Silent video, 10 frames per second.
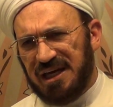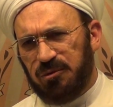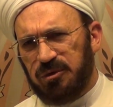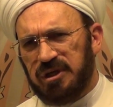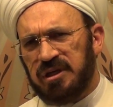
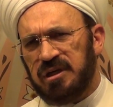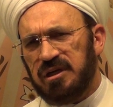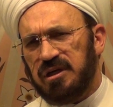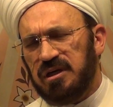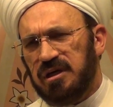And
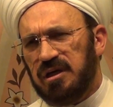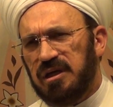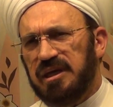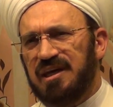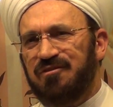we
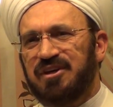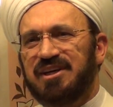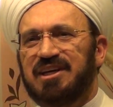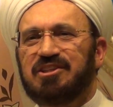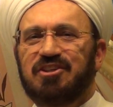
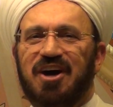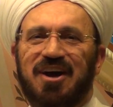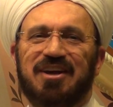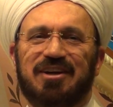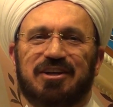never get
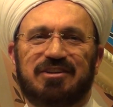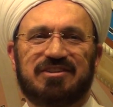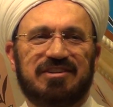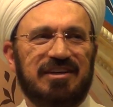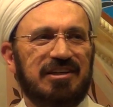tired